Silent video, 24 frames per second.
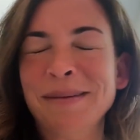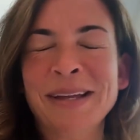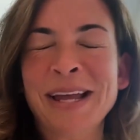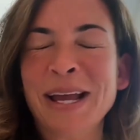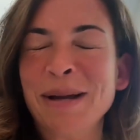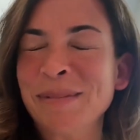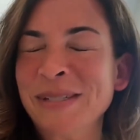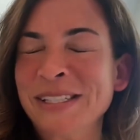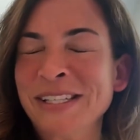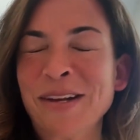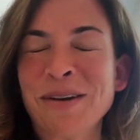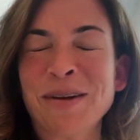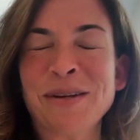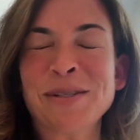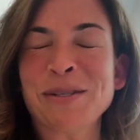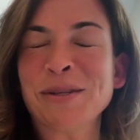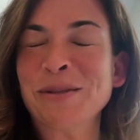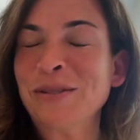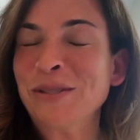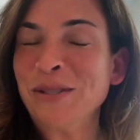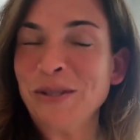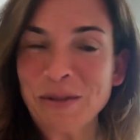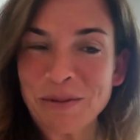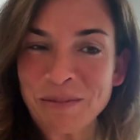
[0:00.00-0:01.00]
Amazon
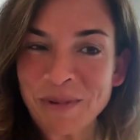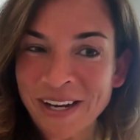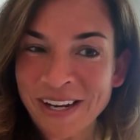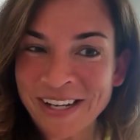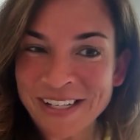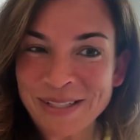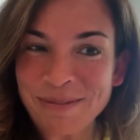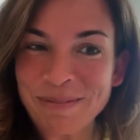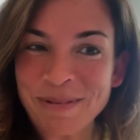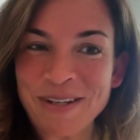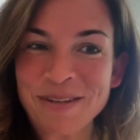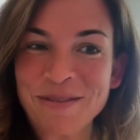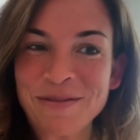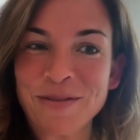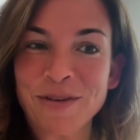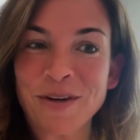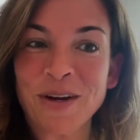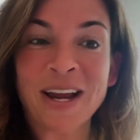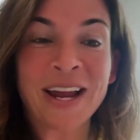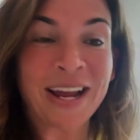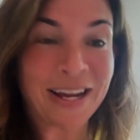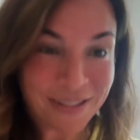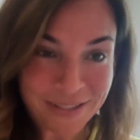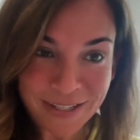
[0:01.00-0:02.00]
also sued my husband
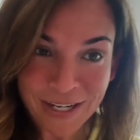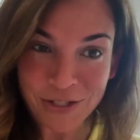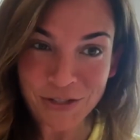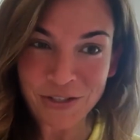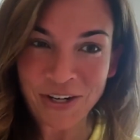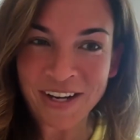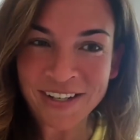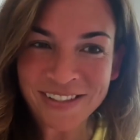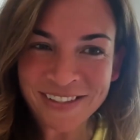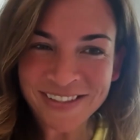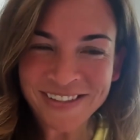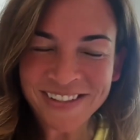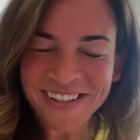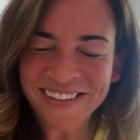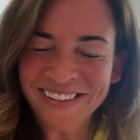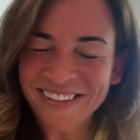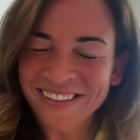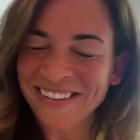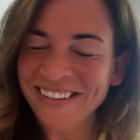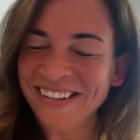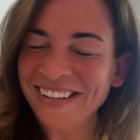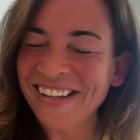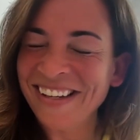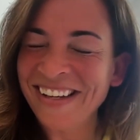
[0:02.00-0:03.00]
for antitrust
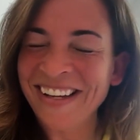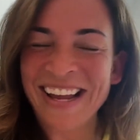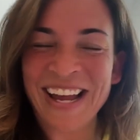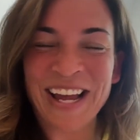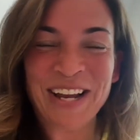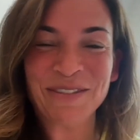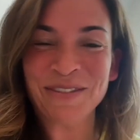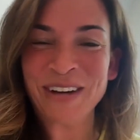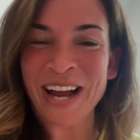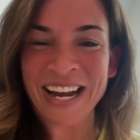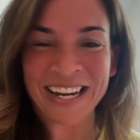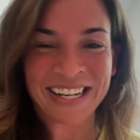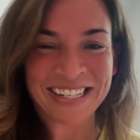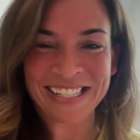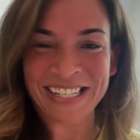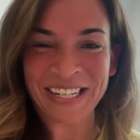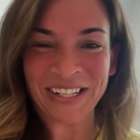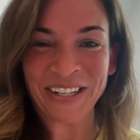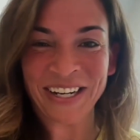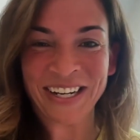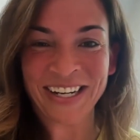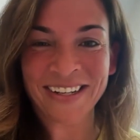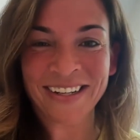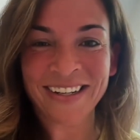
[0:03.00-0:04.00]
and
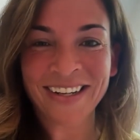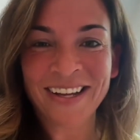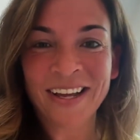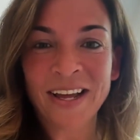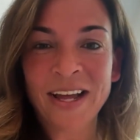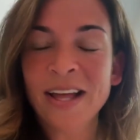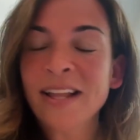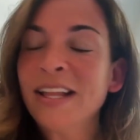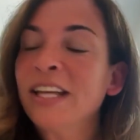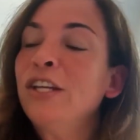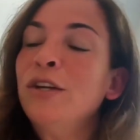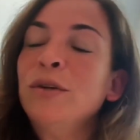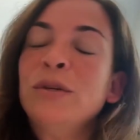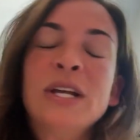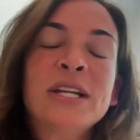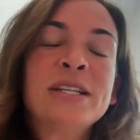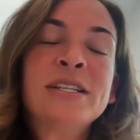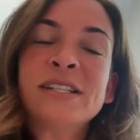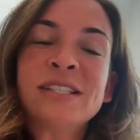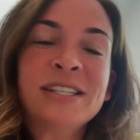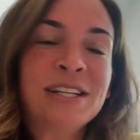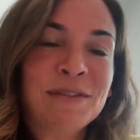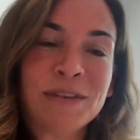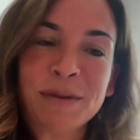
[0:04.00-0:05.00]
racketeering.
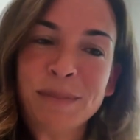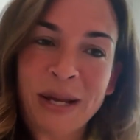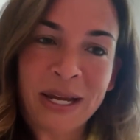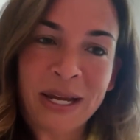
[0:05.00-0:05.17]
It doesn't even